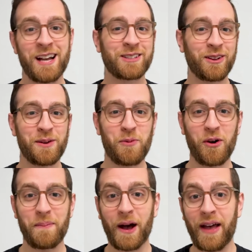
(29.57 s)
To learn
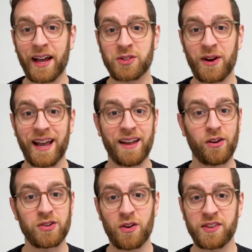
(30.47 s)
more about XRay and
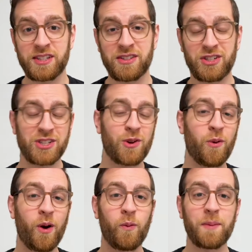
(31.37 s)
our services, just go to
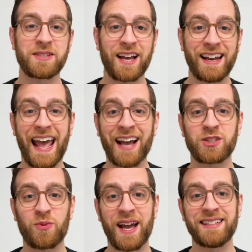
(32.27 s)
our website,
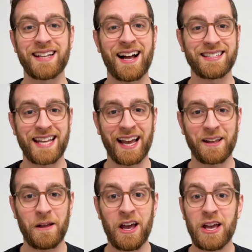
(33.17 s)
x ray dot tech.
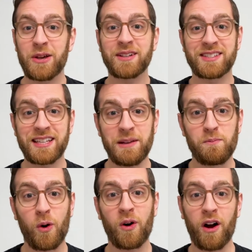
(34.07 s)
You can see
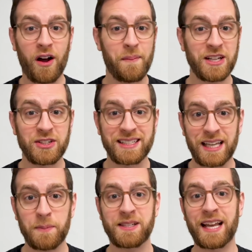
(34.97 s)
more automation
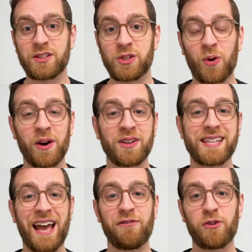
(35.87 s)
tips and tutorials
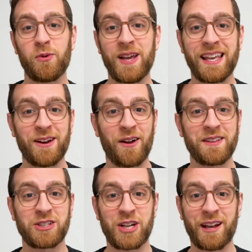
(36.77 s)
every week here on
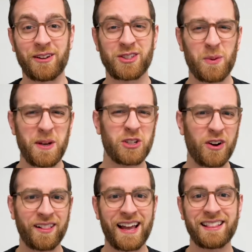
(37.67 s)
this channel, so be sure
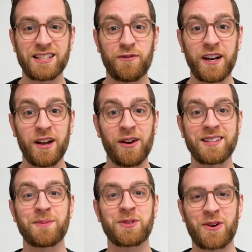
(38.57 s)
to like this video
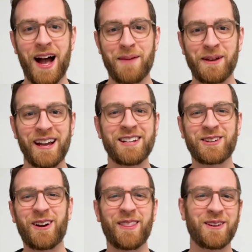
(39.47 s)
and subscribe.
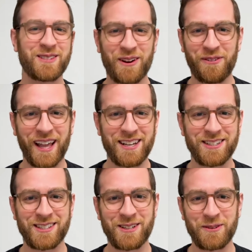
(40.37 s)
Turn on those
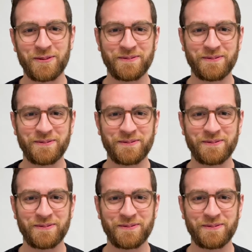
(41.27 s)
notifications too.